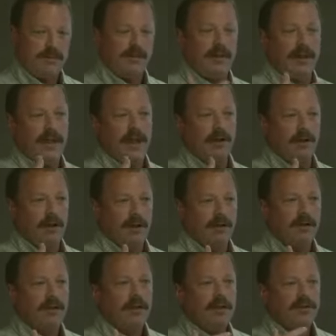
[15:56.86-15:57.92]
add-on
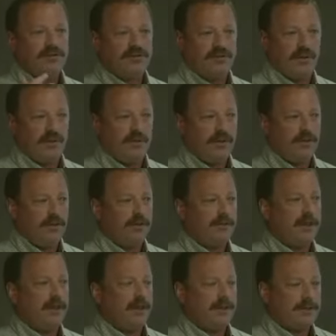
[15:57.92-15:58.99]
so that you
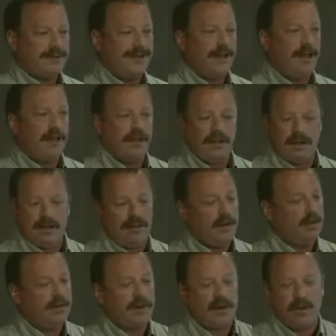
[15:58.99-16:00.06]
can tell it, I
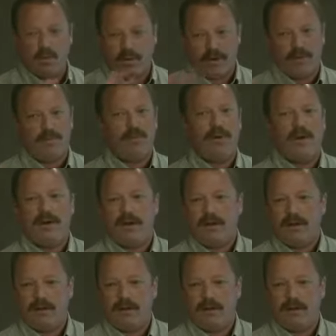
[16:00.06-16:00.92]
don't care where you printed it,